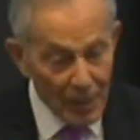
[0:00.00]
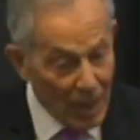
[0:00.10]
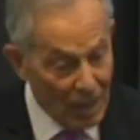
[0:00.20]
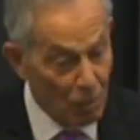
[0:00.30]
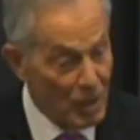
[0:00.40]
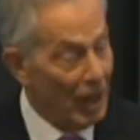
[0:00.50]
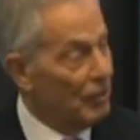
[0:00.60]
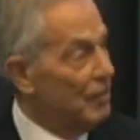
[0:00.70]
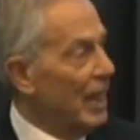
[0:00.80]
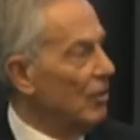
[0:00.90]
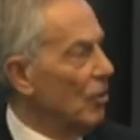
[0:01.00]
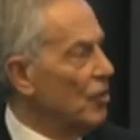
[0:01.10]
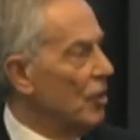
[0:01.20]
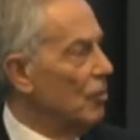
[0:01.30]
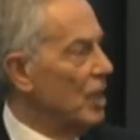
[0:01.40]
as a result of
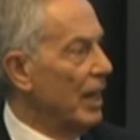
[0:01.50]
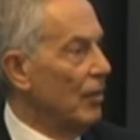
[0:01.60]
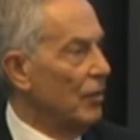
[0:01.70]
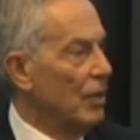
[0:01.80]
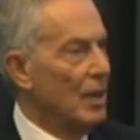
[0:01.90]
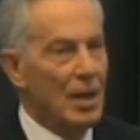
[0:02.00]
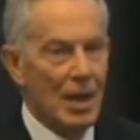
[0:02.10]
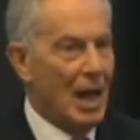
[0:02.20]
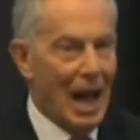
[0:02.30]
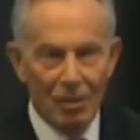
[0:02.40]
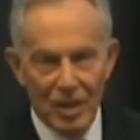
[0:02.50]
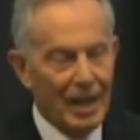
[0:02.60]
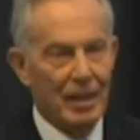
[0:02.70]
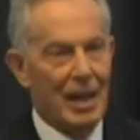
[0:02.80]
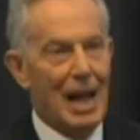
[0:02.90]
technological change? How is
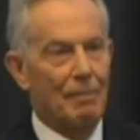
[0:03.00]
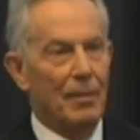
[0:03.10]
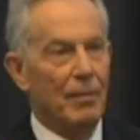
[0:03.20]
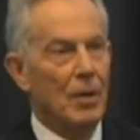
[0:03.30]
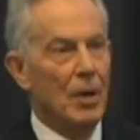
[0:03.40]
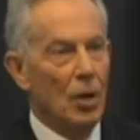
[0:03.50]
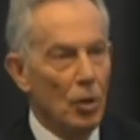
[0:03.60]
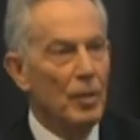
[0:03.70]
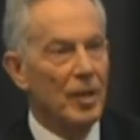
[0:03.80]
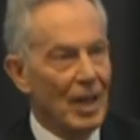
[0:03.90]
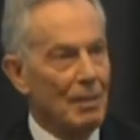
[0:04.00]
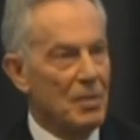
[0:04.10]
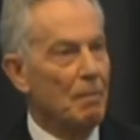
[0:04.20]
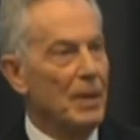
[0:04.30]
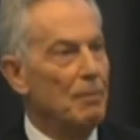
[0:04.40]
that going to happen? Who are the
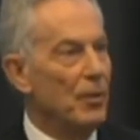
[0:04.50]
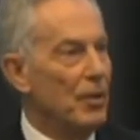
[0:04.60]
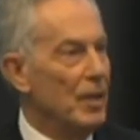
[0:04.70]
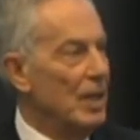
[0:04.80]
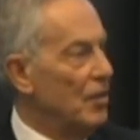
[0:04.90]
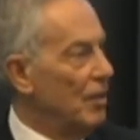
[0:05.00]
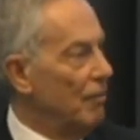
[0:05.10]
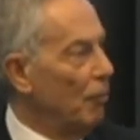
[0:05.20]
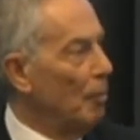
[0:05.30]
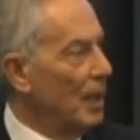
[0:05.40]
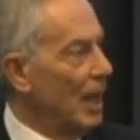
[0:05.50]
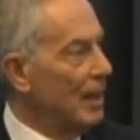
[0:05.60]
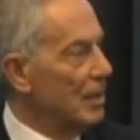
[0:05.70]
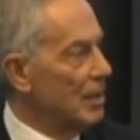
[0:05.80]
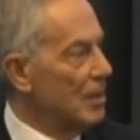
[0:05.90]
types of people you need to form
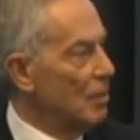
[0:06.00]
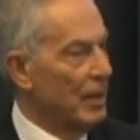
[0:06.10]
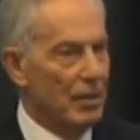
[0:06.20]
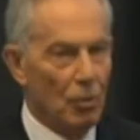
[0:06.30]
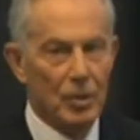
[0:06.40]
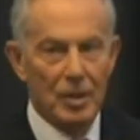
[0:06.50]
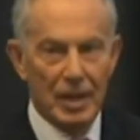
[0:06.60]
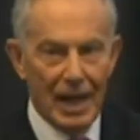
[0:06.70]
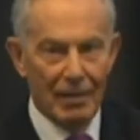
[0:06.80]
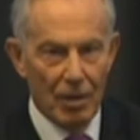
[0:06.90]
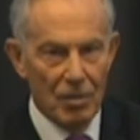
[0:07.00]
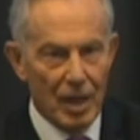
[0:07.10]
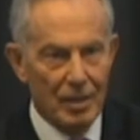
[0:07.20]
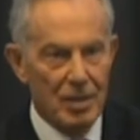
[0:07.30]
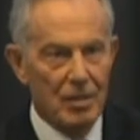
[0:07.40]
alliances with in order to get those
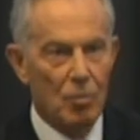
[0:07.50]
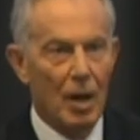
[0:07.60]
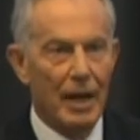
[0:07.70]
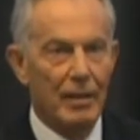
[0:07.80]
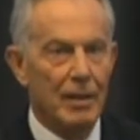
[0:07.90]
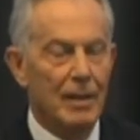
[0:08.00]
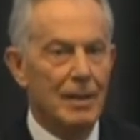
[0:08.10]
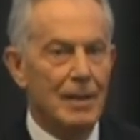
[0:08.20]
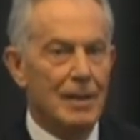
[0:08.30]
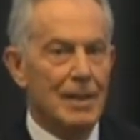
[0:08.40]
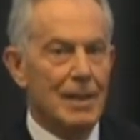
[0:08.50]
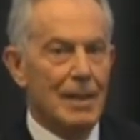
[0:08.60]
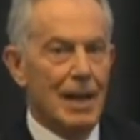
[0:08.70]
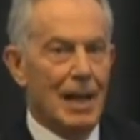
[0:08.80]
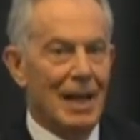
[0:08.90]
answers right?
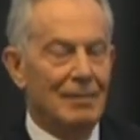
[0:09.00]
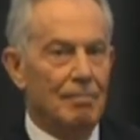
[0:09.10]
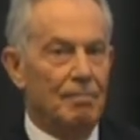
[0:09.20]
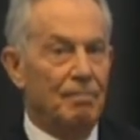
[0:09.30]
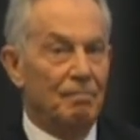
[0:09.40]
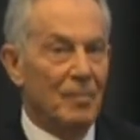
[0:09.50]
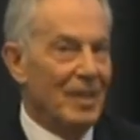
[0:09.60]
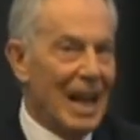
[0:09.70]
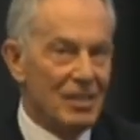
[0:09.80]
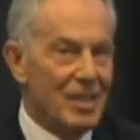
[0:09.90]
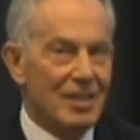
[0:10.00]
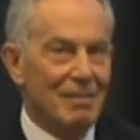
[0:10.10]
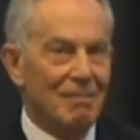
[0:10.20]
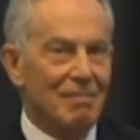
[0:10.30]
And that's